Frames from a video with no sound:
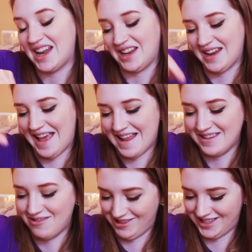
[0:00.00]
did not
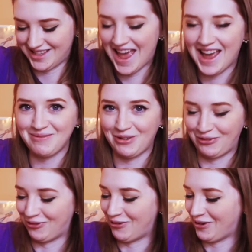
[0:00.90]
notice that
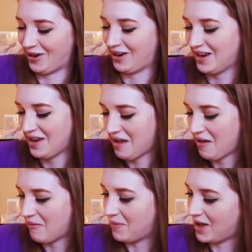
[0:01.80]
before.
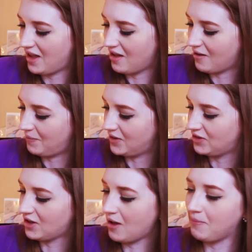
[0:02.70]
But
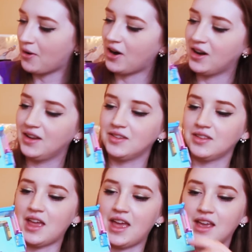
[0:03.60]
this top part is
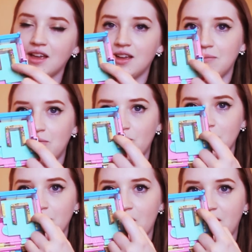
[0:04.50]
like more
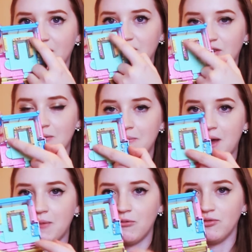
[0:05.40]
products you can
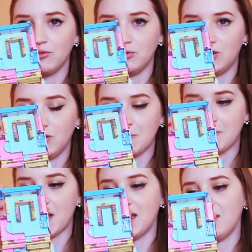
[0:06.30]
buy, more foods you can
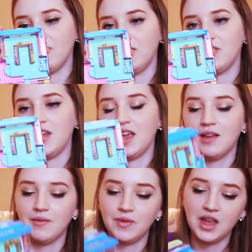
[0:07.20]
buy and everything.
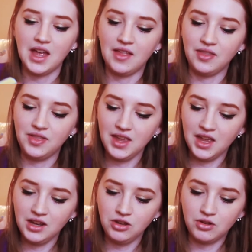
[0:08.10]
And
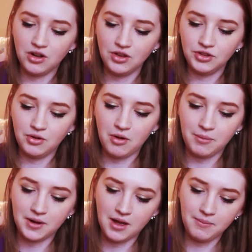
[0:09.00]
then you can also
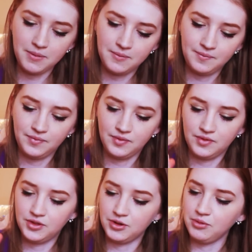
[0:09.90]
open up
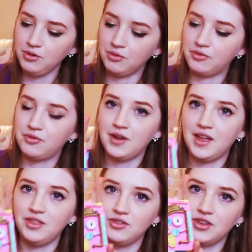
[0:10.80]
the roof,
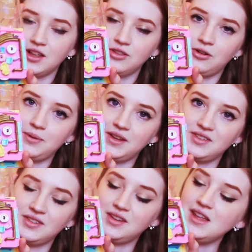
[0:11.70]
and there's like a little place to